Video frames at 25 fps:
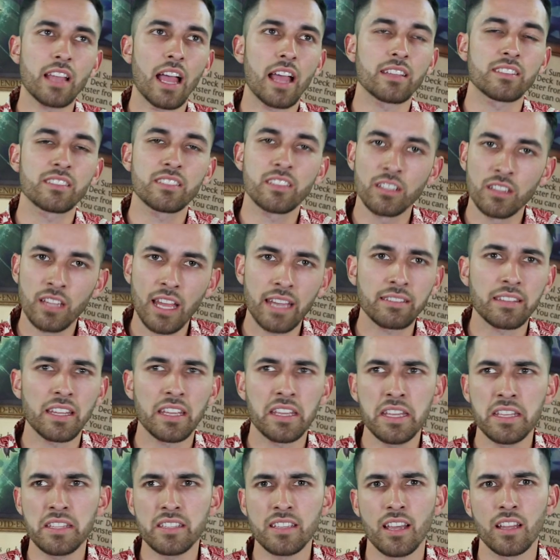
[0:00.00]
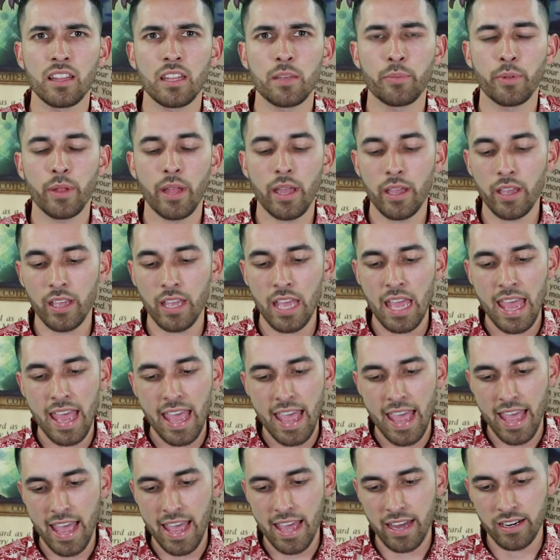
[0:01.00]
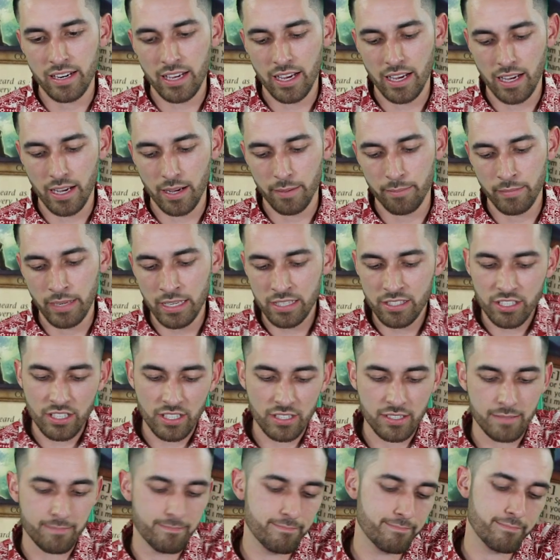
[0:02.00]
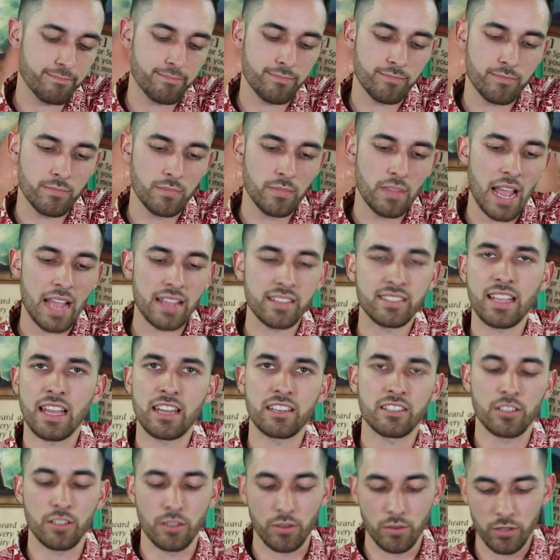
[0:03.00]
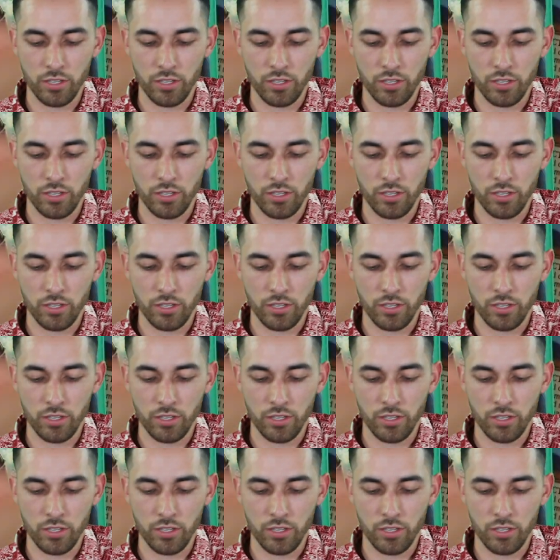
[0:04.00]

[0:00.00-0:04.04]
I still like the E-Telly play, and it's just nice at 2,